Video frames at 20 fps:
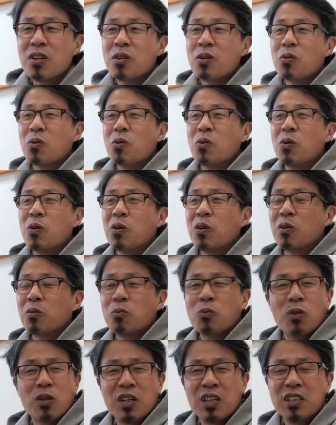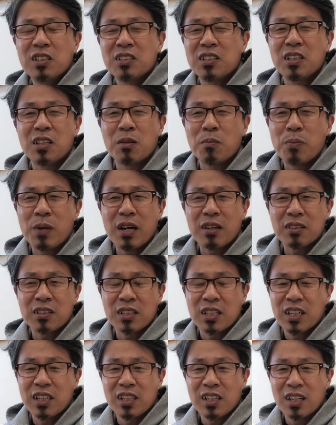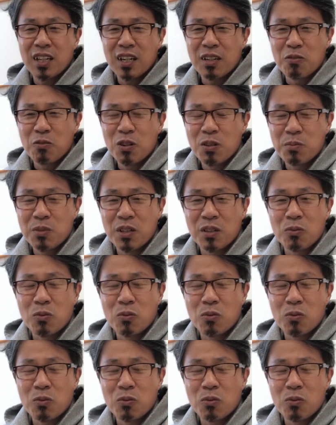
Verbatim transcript: Or what is it about the Canaanite women?